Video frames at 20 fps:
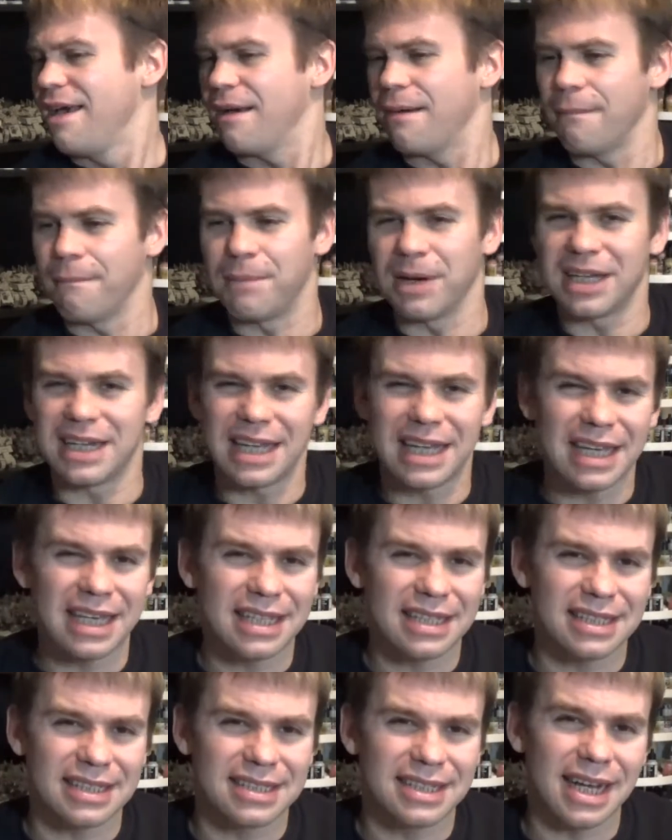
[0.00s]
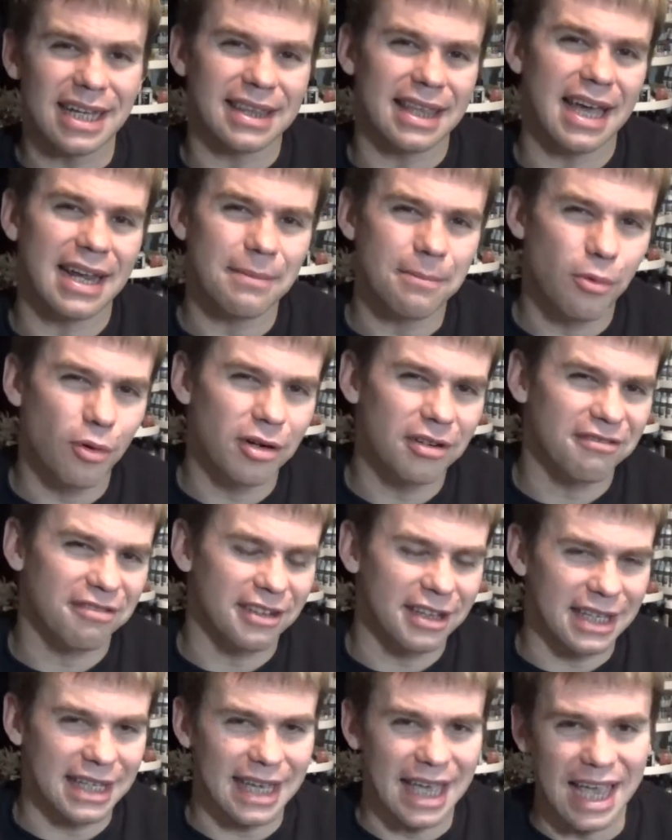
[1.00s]
but it's not that important
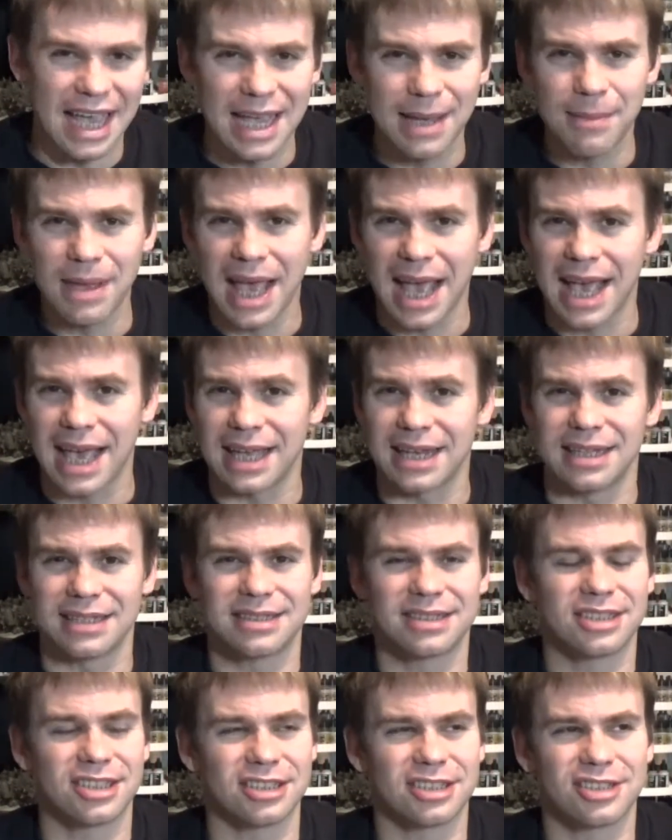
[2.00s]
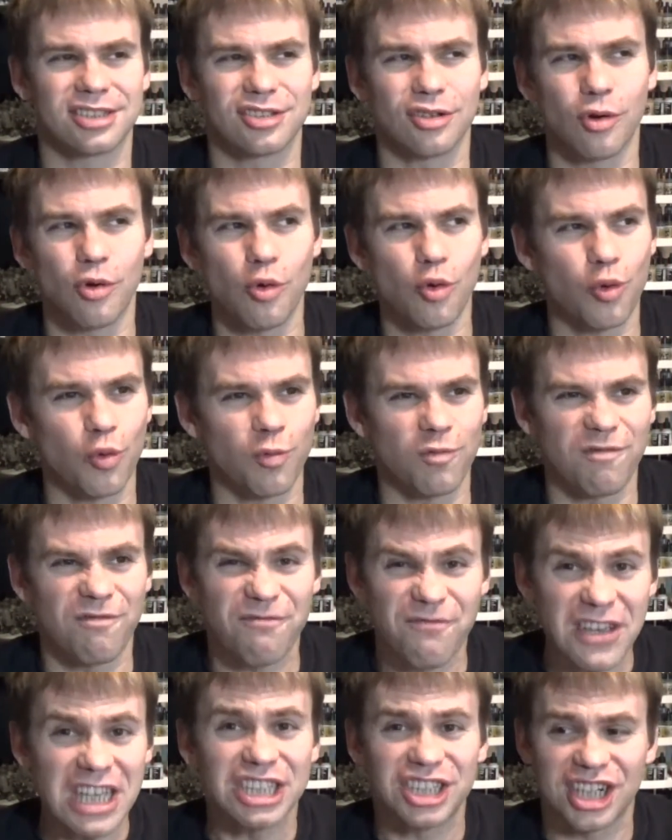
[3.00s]
for the game, and it's just so
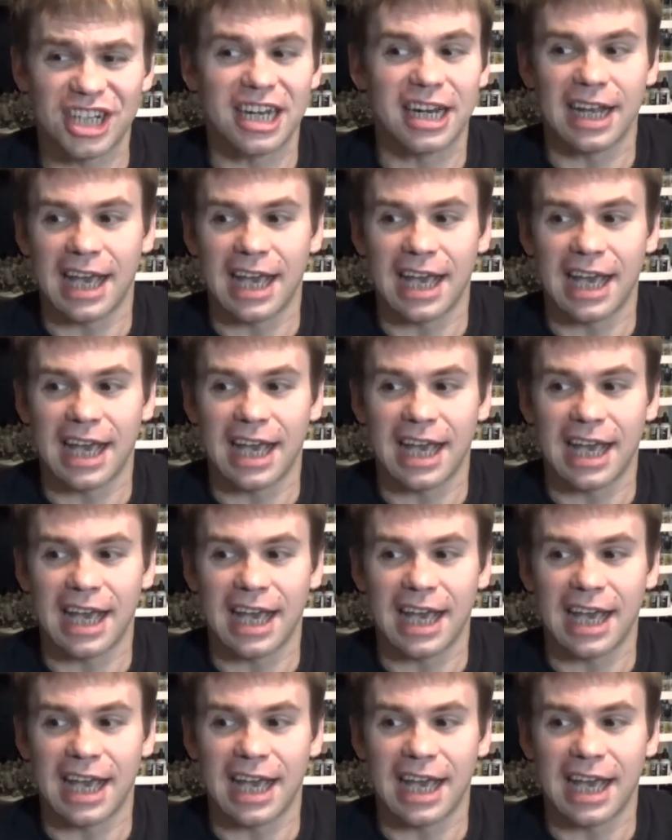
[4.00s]
fidgety to